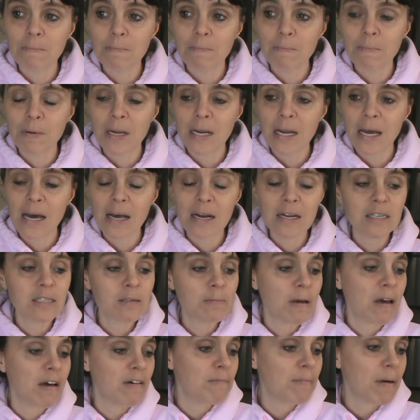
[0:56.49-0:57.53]
bananas
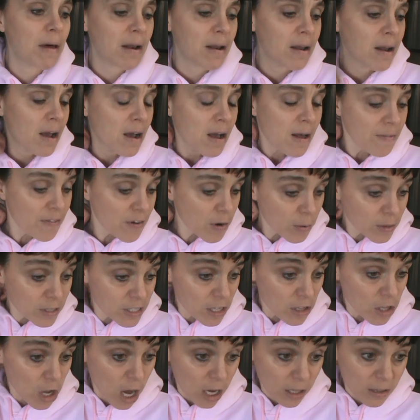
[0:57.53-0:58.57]
may have been. There was a
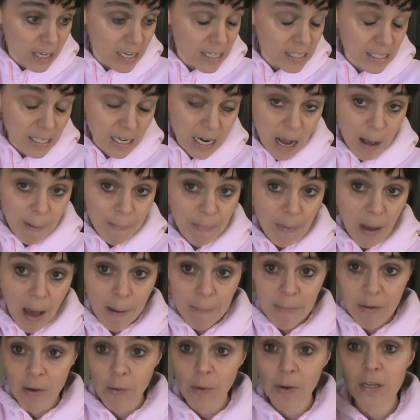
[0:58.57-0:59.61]
long list and I'm,
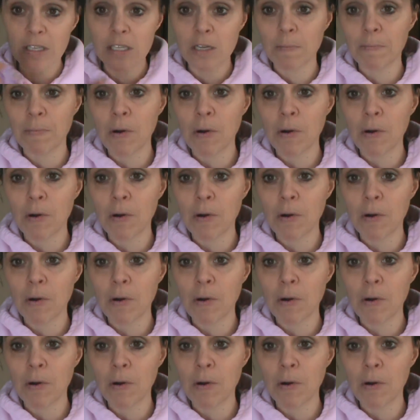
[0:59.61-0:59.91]
I'm going to